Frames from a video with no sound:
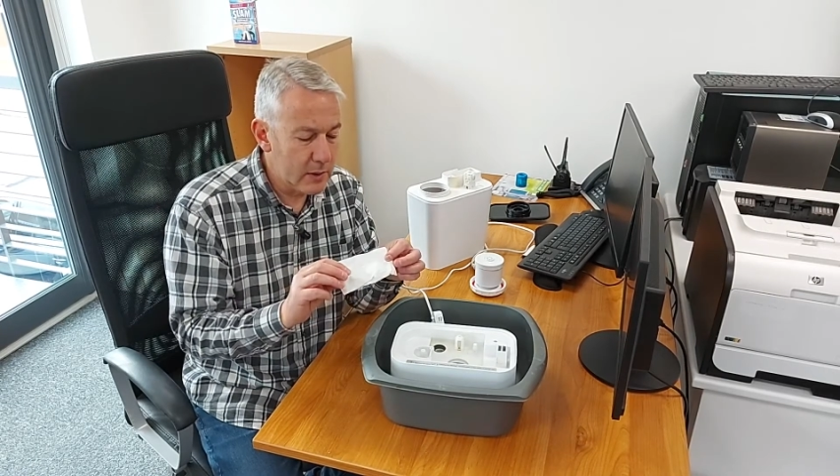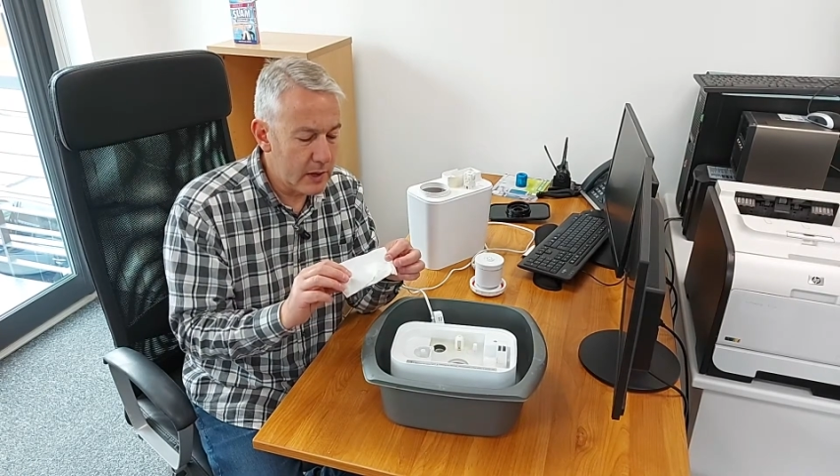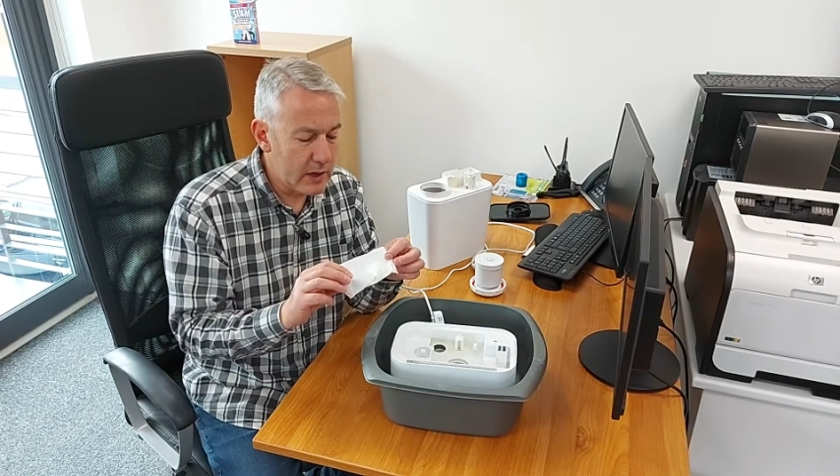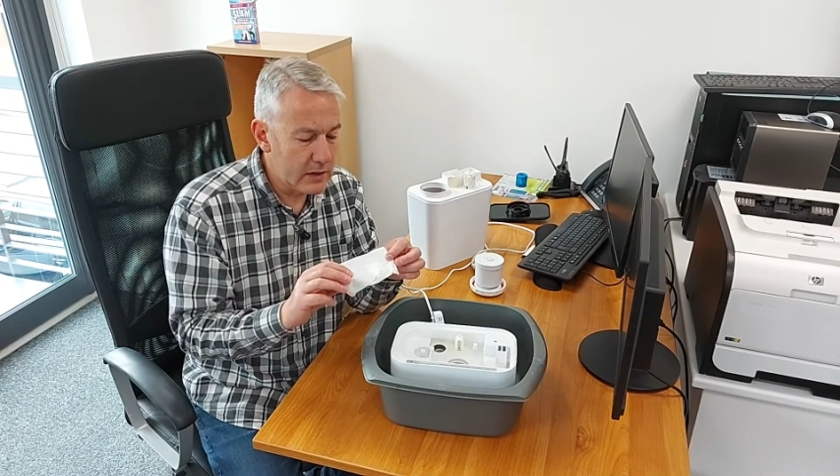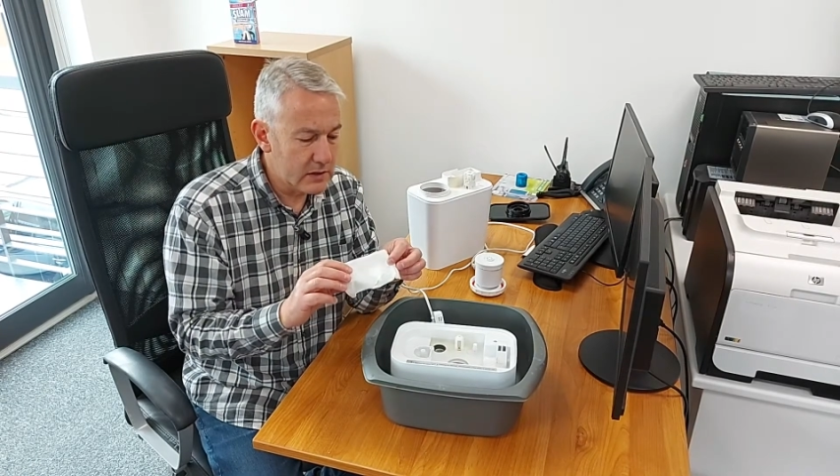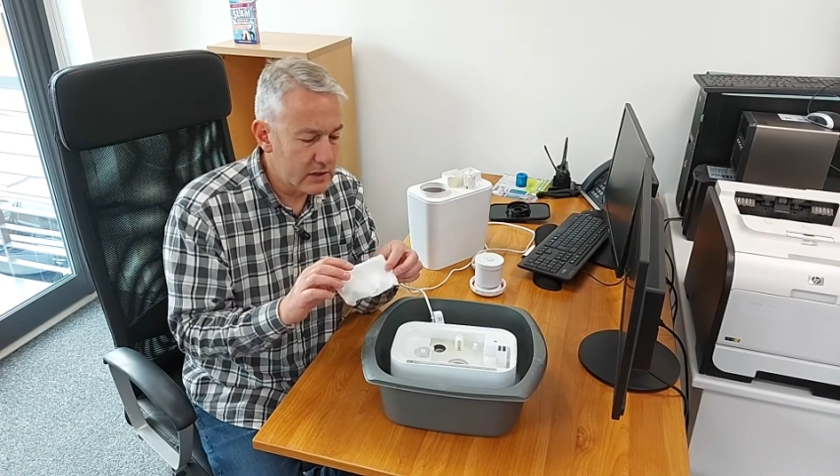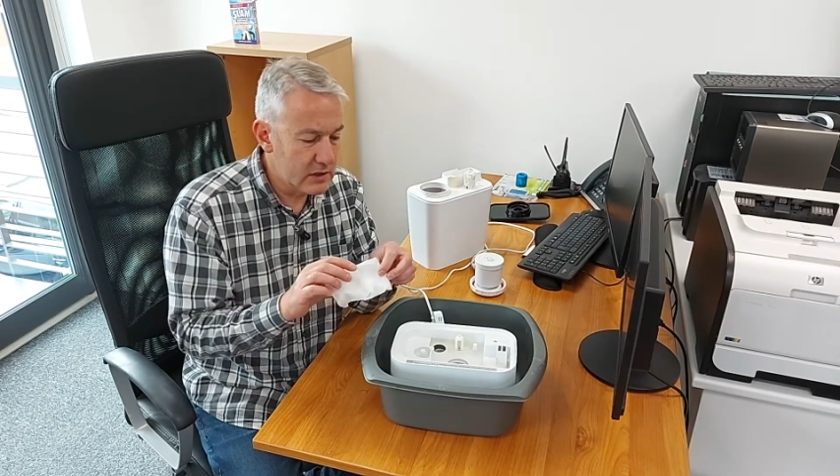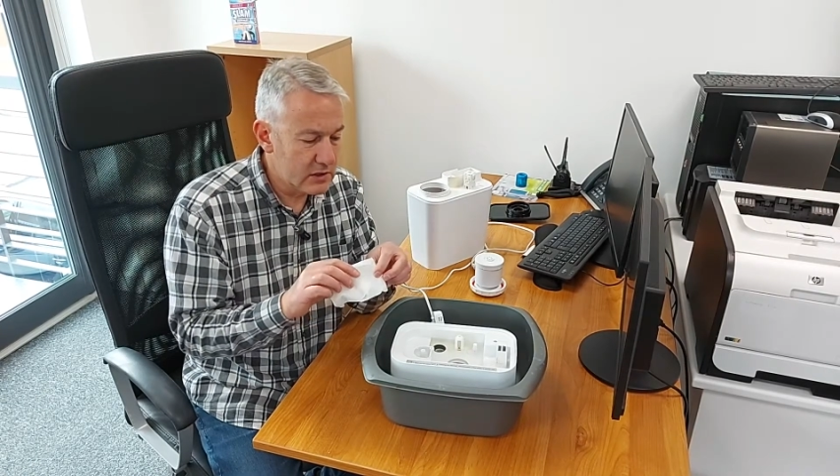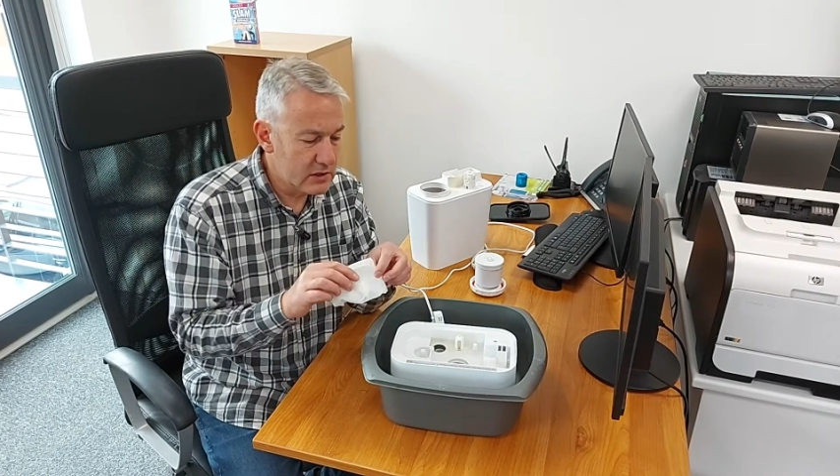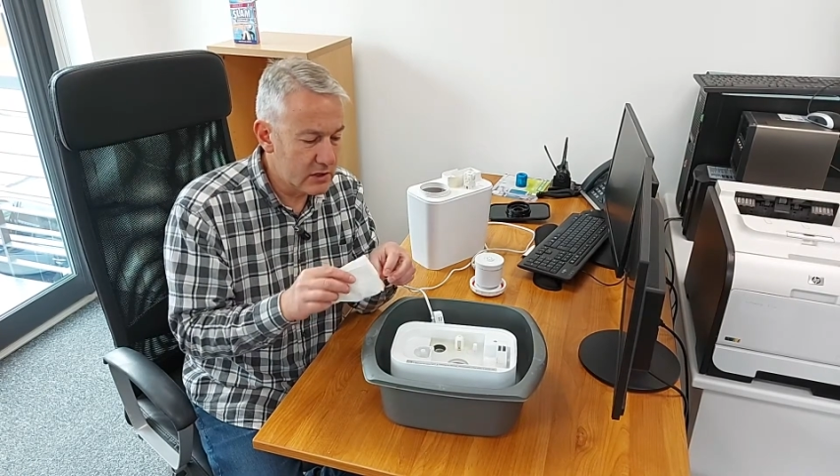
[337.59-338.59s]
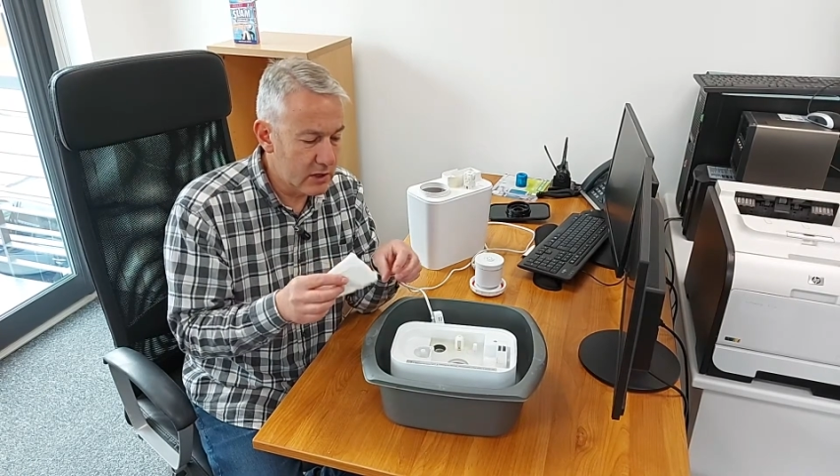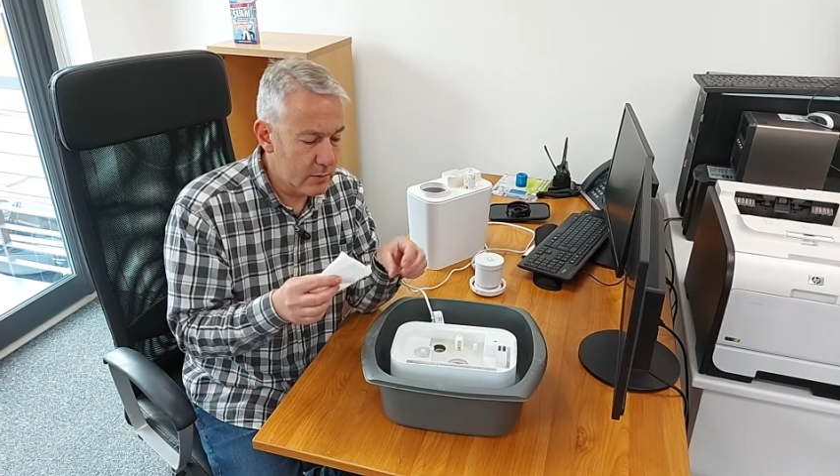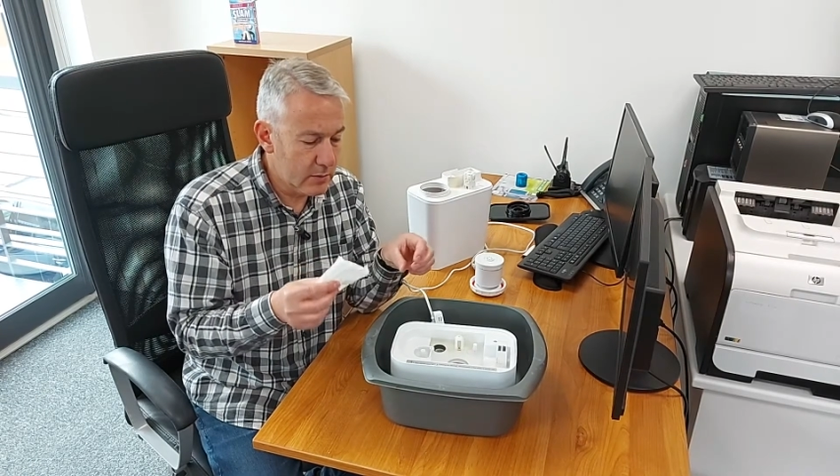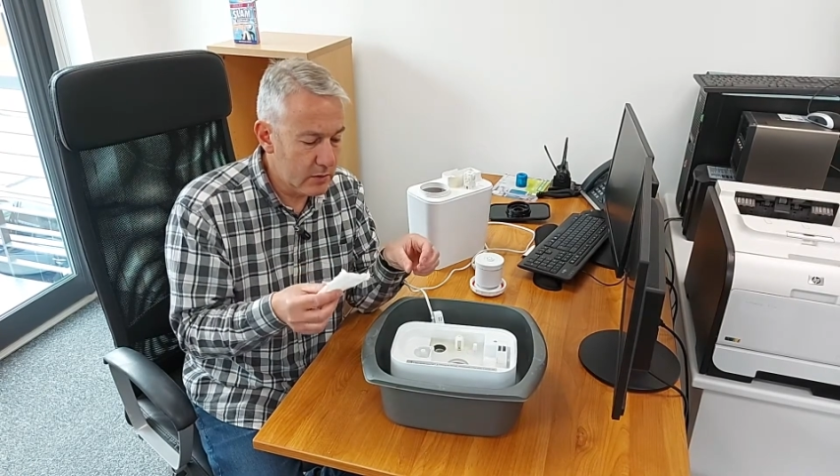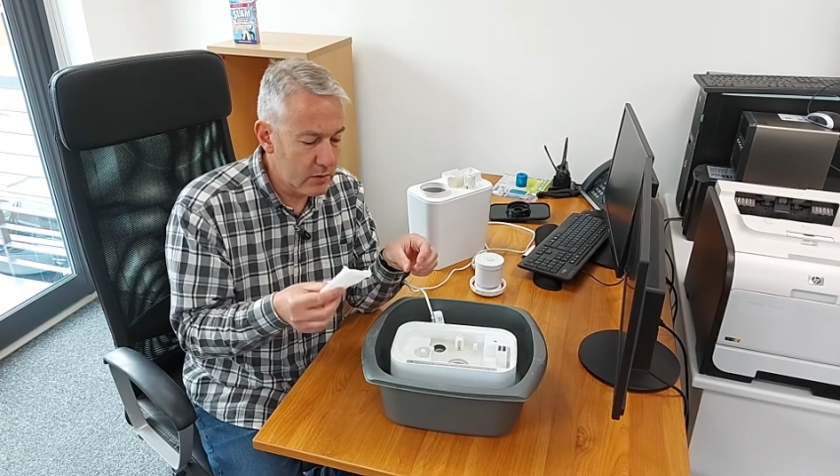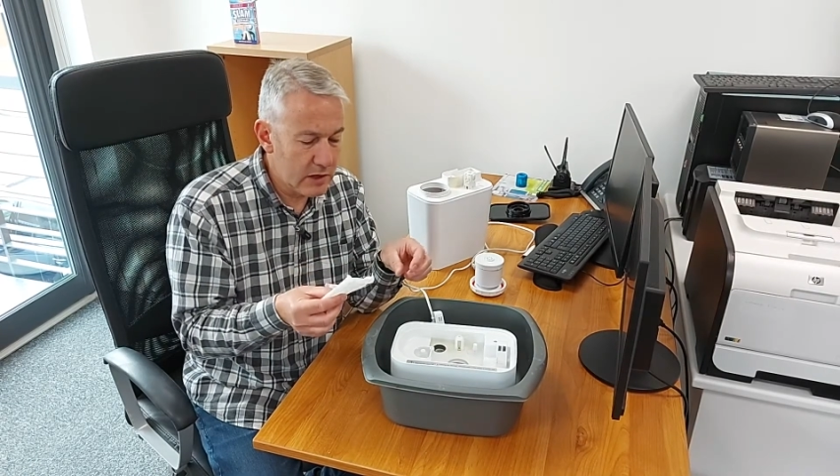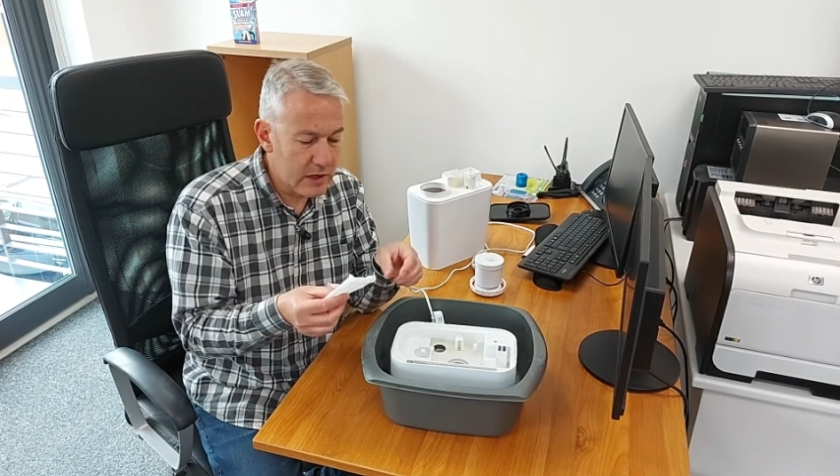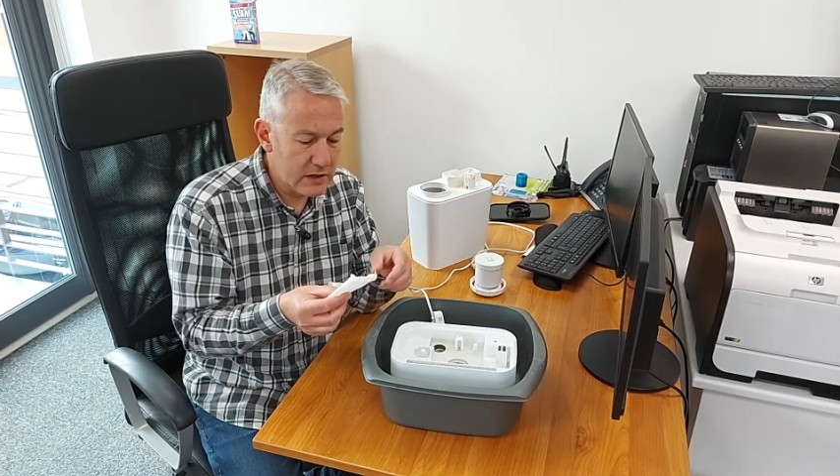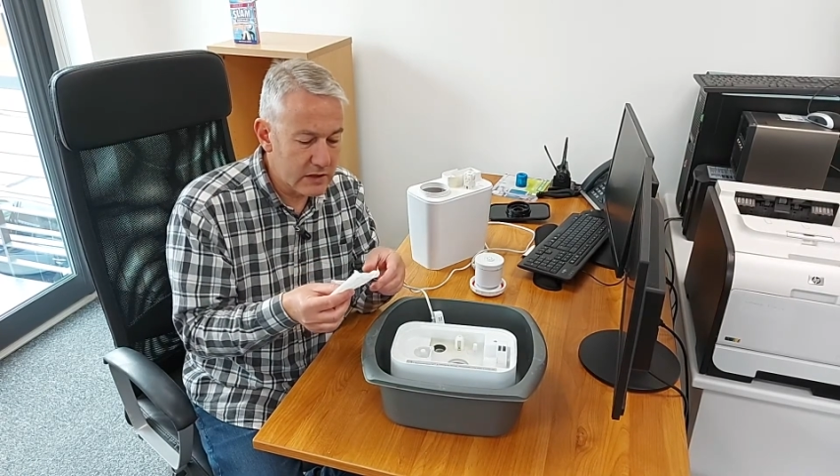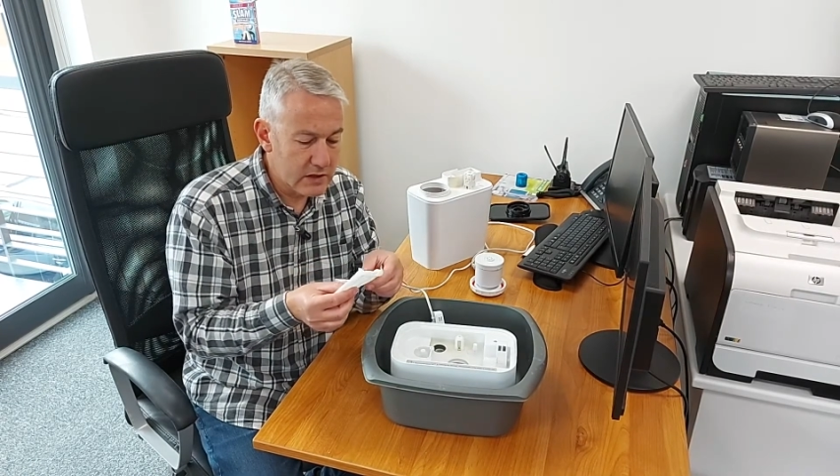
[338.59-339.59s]
bags that you
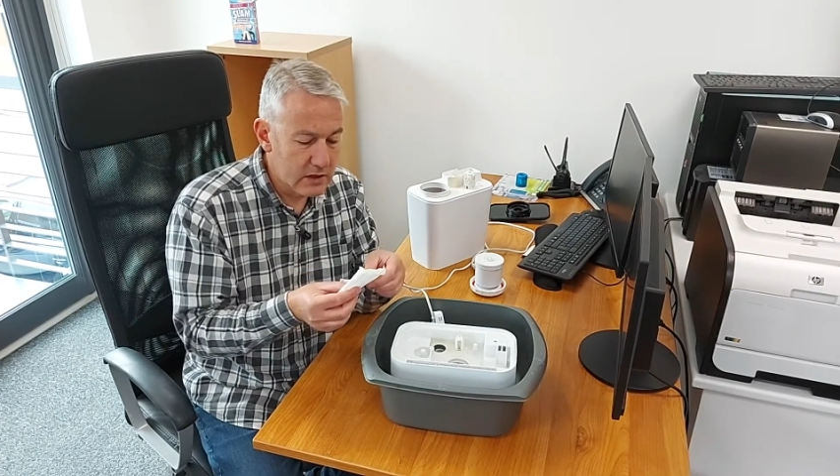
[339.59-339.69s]
get